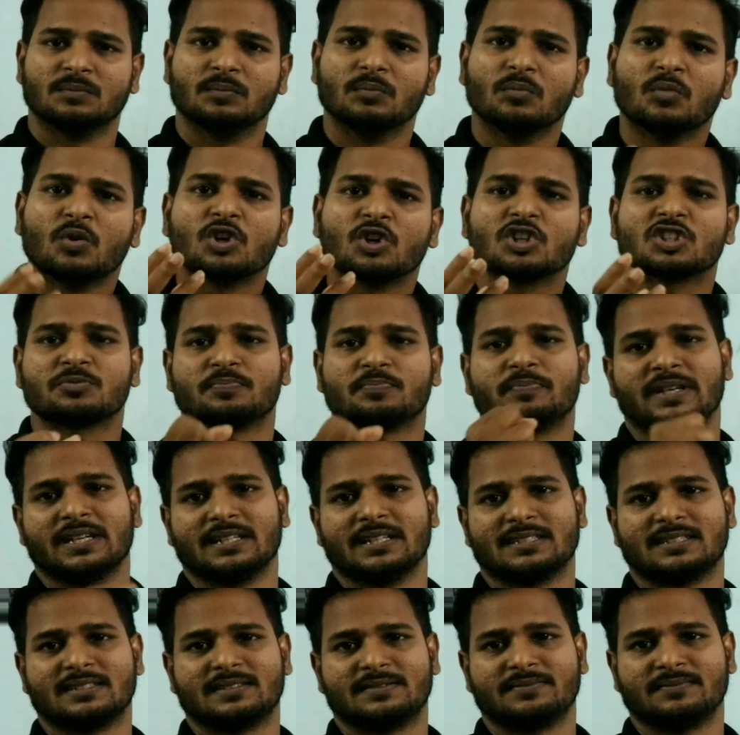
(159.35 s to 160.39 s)
more
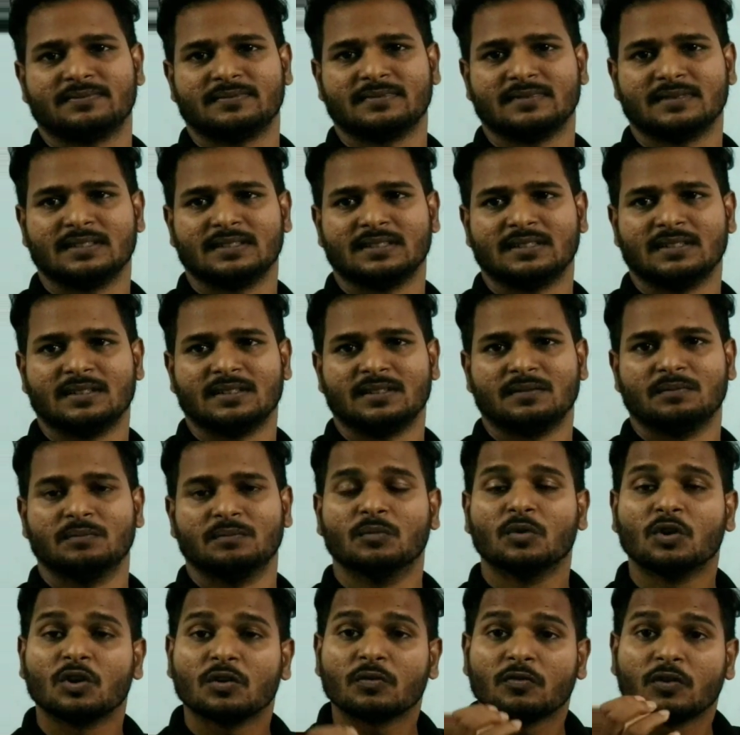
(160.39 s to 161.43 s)
space,
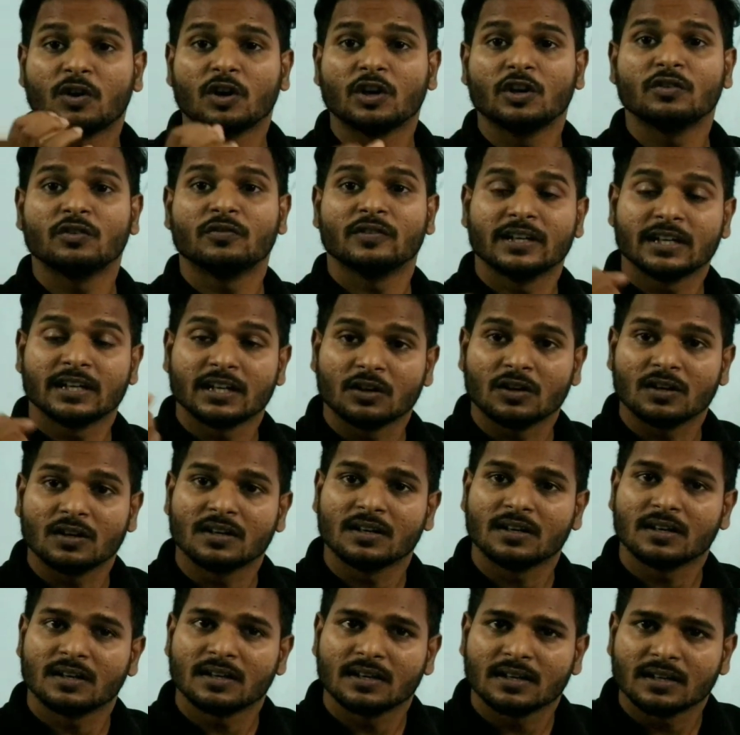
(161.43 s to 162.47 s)
more volume
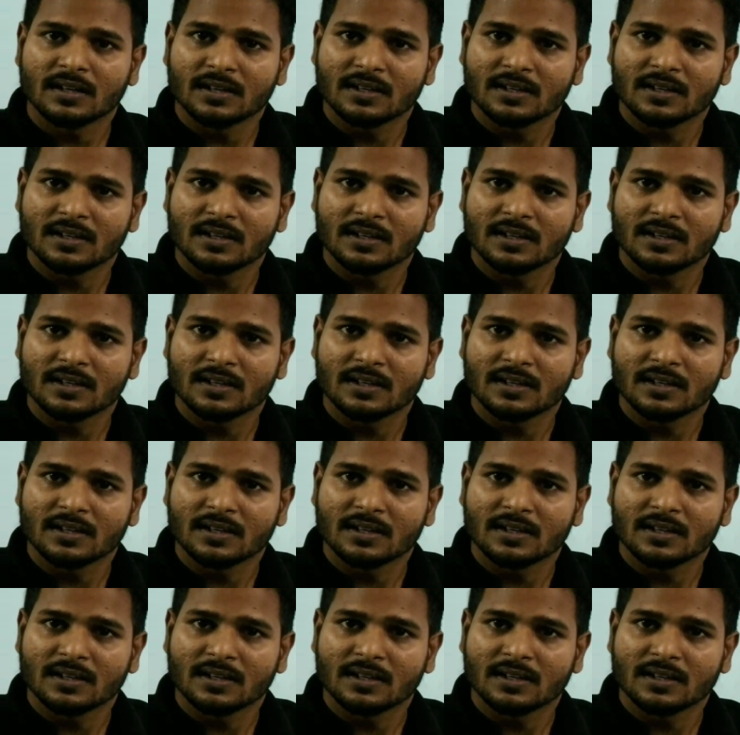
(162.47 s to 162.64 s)
in